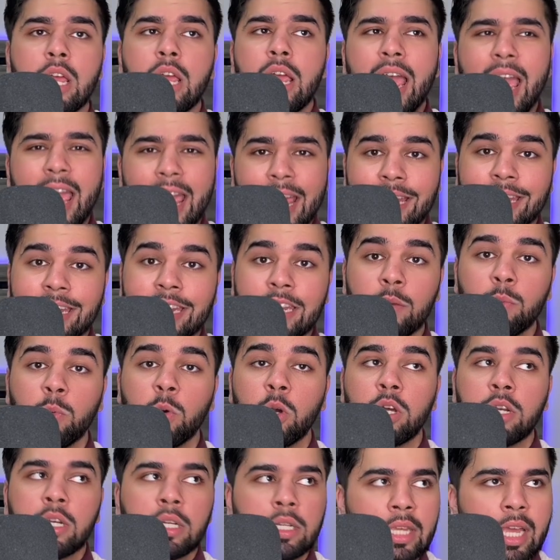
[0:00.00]

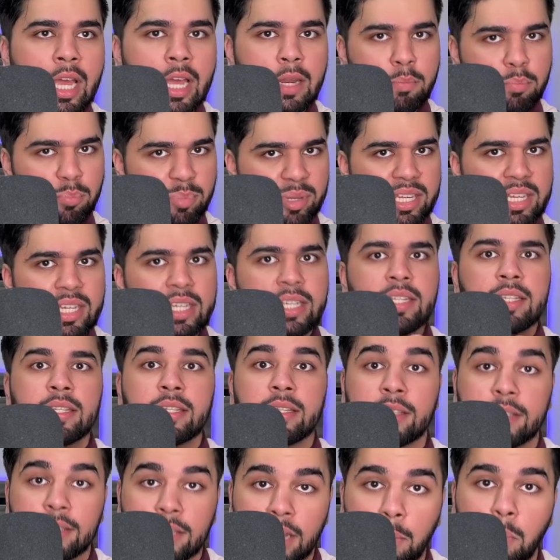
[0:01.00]
Anyone can be
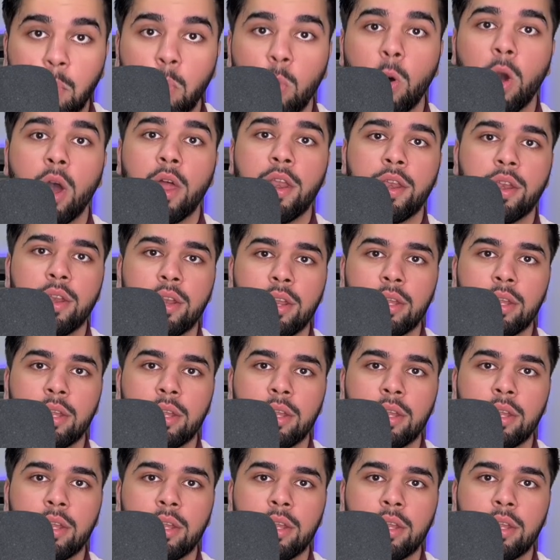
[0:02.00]
someone.